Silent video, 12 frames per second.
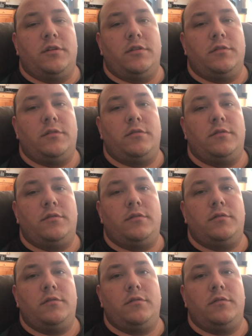the
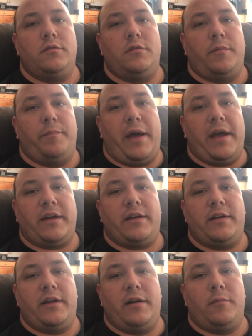back
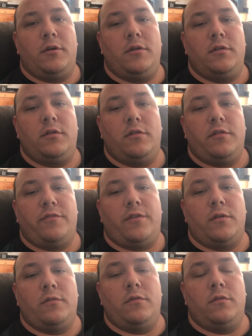camera of the
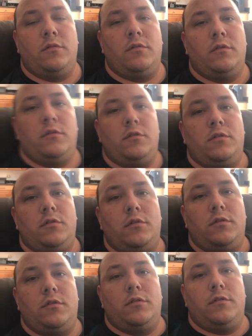phone.
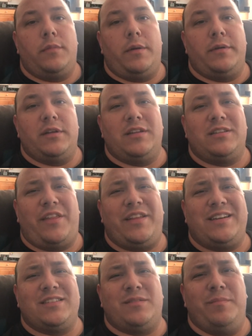I
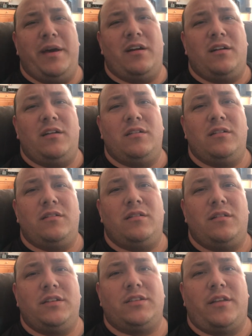think it's better.
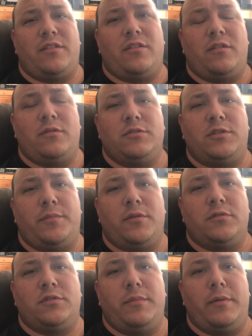At least I thought it was
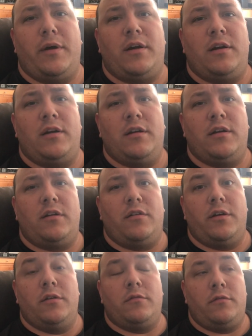supposed to be better. I don't
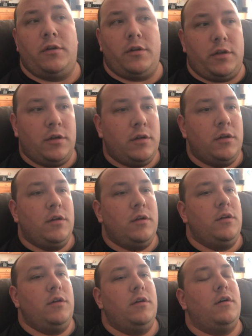know really.
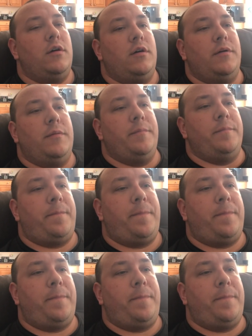Um,